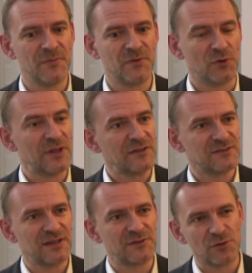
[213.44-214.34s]
So
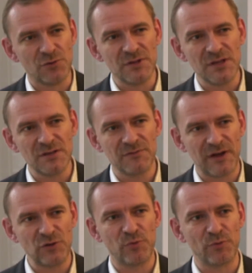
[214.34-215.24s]
that's a unique
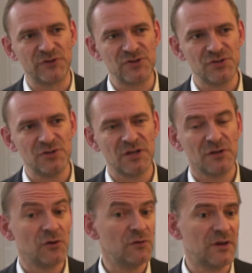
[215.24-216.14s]
value proposition, and
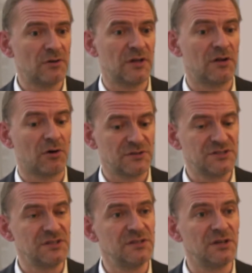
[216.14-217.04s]
it turns out that our
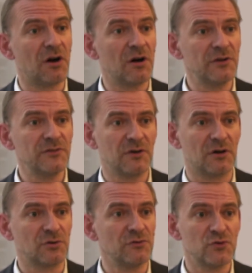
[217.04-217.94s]
CTRs, our
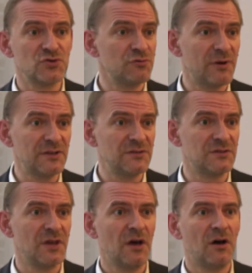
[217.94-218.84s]
conversion
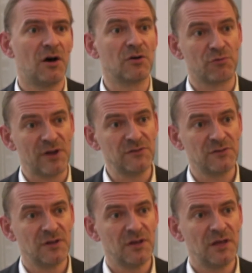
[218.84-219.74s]
rates, are
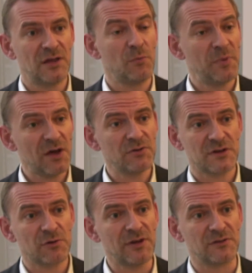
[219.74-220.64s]
great, and the payouts
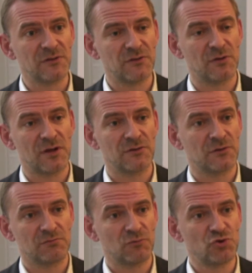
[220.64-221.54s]
are great. So there is
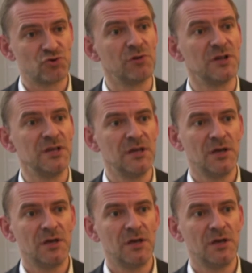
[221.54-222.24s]
a truly